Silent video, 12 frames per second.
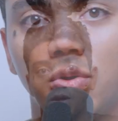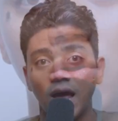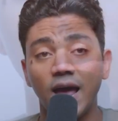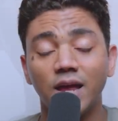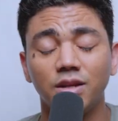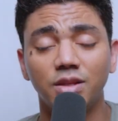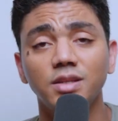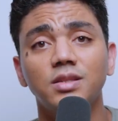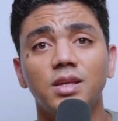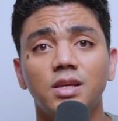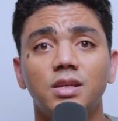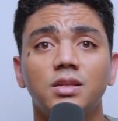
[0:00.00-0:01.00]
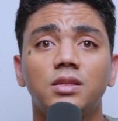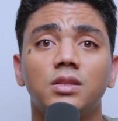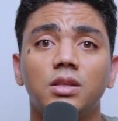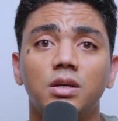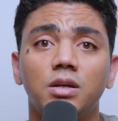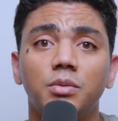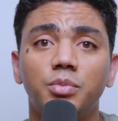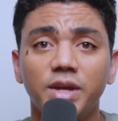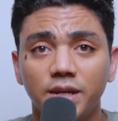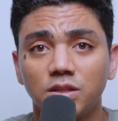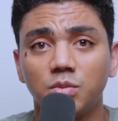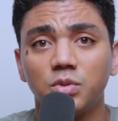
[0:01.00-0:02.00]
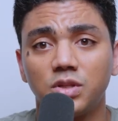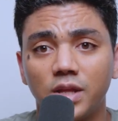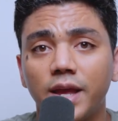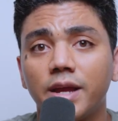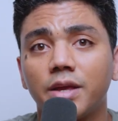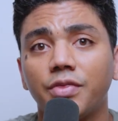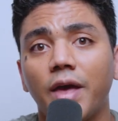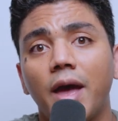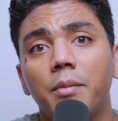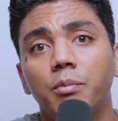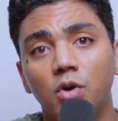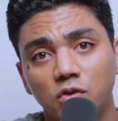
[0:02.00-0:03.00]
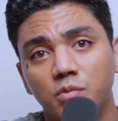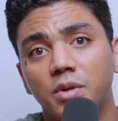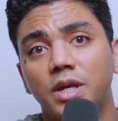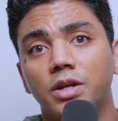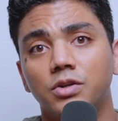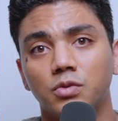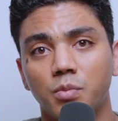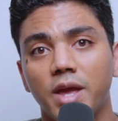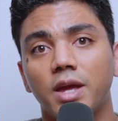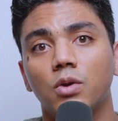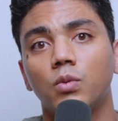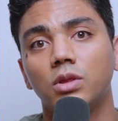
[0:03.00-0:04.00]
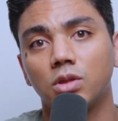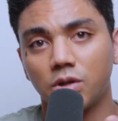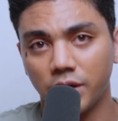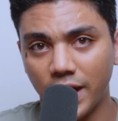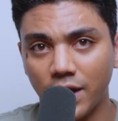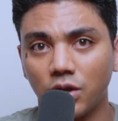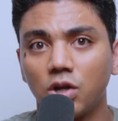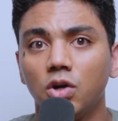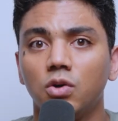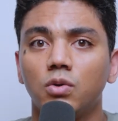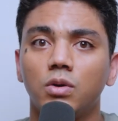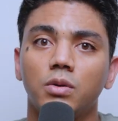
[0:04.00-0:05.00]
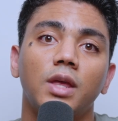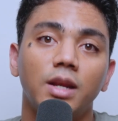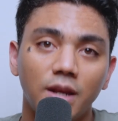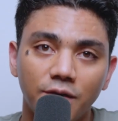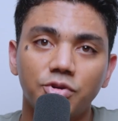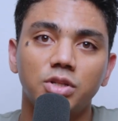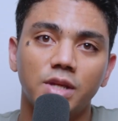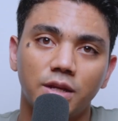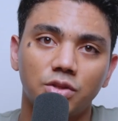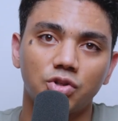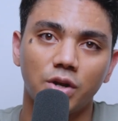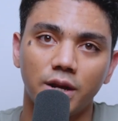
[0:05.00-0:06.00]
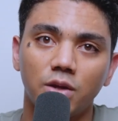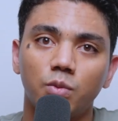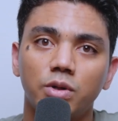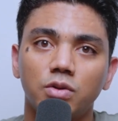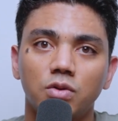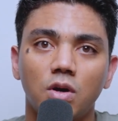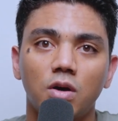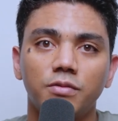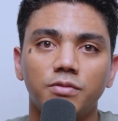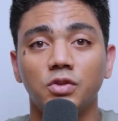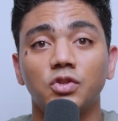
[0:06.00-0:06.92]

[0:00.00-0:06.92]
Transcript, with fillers: And this is the biggest mistake that most beginners make when learning how to code. They never take the training wheels off.